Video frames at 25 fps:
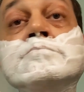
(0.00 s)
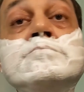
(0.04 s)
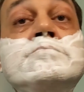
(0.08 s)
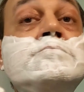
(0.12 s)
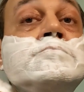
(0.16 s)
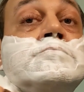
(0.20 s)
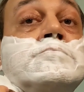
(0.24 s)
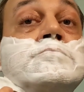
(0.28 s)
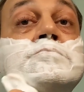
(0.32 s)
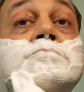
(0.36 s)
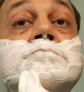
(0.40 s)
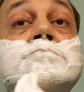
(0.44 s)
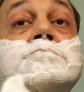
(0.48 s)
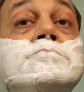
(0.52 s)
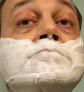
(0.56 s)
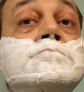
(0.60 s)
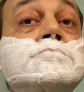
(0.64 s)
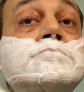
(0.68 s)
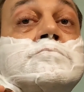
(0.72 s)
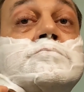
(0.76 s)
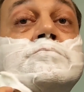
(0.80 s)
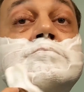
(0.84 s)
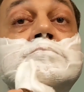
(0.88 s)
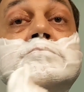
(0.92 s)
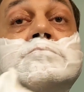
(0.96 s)
lots of
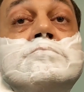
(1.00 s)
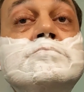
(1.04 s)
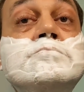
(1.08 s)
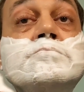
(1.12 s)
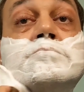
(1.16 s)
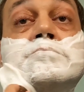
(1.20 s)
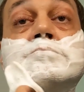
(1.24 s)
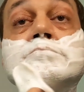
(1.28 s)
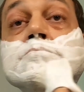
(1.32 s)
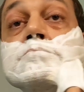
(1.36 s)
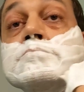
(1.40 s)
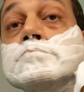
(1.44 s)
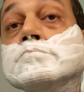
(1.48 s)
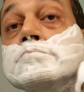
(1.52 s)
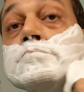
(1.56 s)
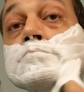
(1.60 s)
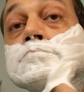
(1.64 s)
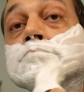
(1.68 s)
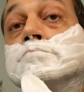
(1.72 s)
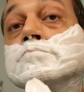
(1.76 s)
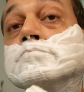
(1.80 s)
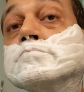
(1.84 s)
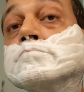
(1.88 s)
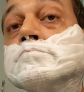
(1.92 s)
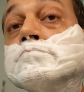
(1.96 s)
Sterling soaps, but
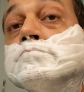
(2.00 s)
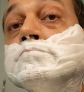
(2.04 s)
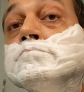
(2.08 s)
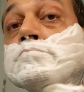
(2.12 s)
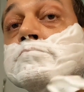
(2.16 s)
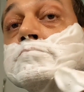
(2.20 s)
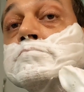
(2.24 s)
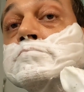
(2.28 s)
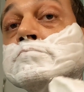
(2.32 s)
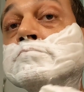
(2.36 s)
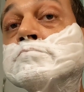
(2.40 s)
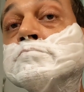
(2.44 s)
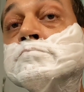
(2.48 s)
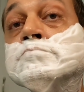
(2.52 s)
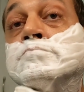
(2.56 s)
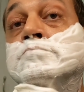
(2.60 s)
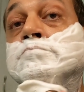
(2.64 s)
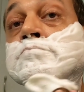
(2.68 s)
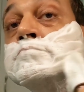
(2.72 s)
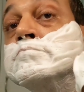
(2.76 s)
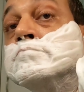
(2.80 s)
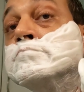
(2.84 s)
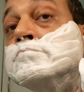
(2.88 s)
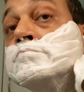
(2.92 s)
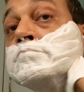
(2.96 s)
Nag Champa is
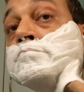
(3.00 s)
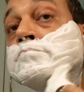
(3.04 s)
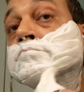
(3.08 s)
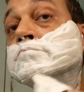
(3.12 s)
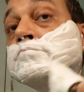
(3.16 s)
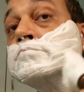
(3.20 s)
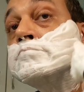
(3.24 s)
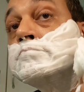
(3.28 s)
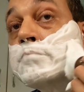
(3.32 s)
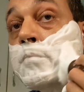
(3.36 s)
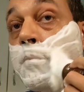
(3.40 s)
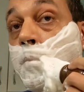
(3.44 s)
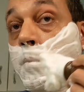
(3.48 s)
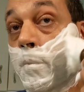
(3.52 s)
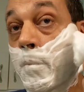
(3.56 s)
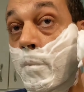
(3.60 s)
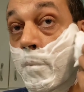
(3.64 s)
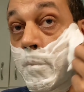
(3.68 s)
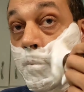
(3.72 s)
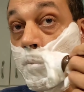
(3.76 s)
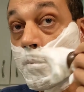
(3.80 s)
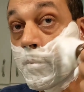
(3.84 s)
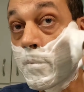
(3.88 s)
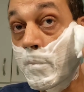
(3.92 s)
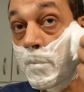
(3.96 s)
the strongest
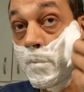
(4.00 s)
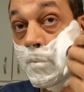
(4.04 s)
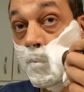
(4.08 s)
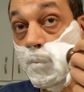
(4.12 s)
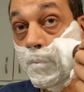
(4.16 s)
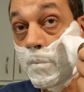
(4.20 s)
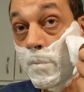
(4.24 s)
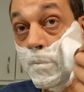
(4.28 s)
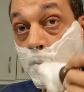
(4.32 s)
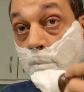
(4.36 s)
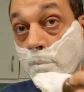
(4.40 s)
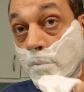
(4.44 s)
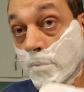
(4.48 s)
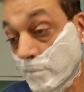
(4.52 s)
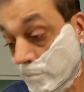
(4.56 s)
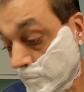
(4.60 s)
smelling soap